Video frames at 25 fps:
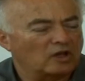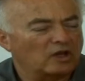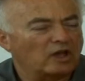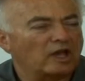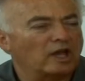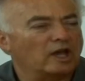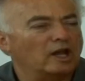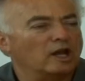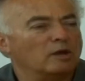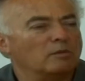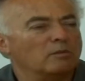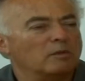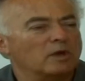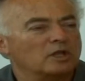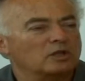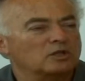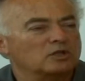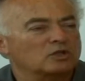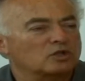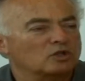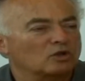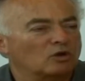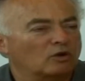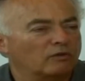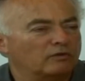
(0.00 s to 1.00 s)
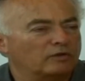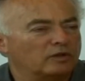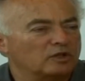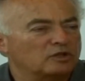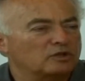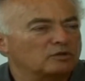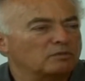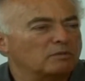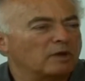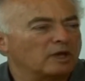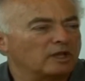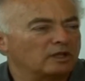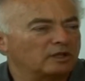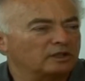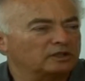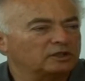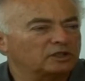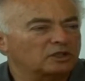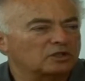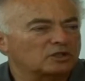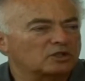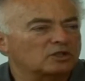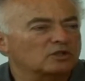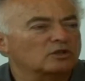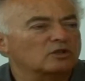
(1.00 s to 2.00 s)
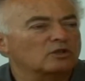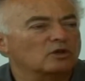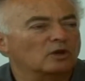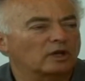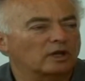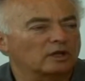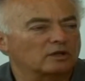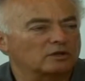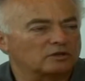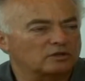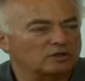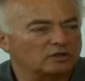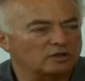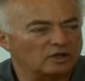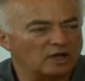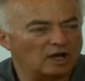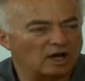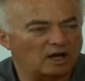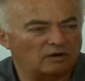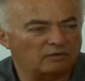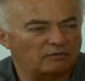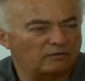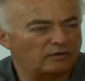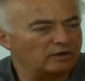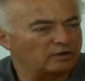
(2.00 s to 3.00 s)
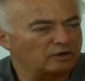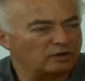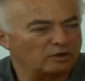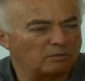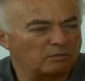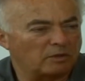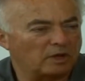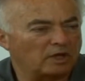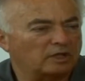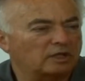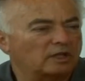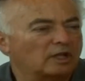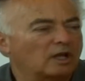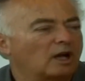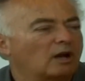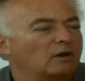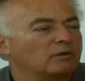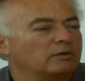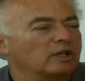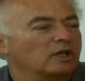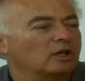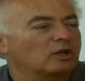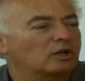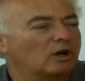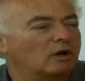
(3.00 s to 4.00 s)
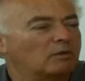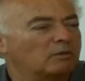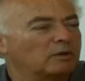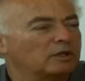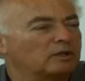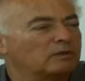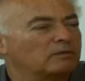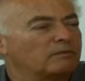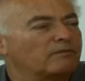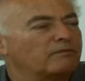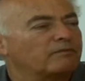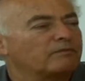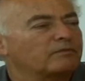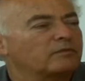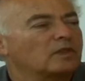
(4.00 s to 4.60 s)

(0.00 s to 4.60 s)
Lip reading: elements of this matrix. You can see the alpha and the beta, how they come in.